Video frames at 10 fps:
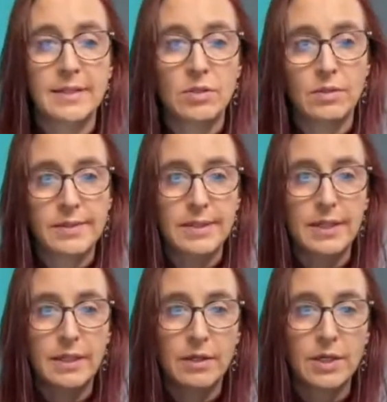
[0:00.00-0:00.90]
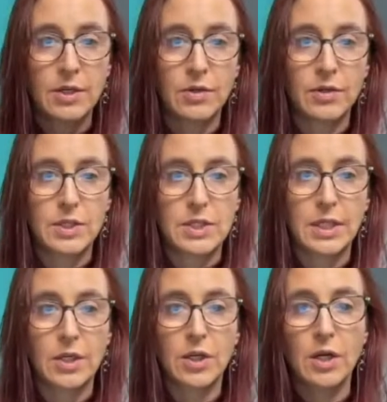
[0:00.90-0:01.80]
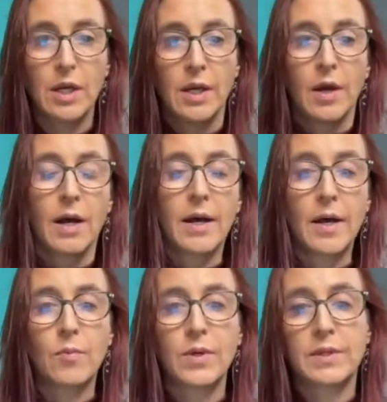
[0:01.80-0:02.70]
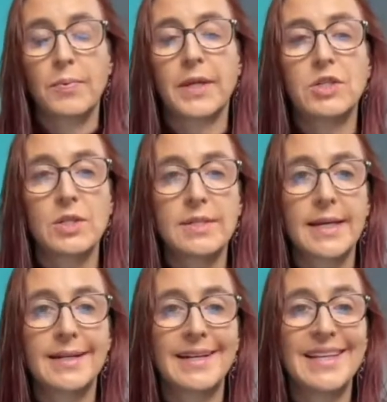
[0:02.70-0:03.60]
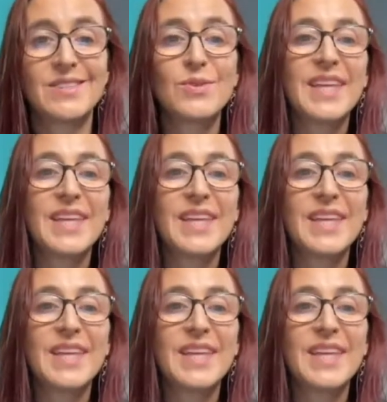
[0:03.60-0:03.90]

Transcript: And you can see down here on the ticker what the page is that it leads to.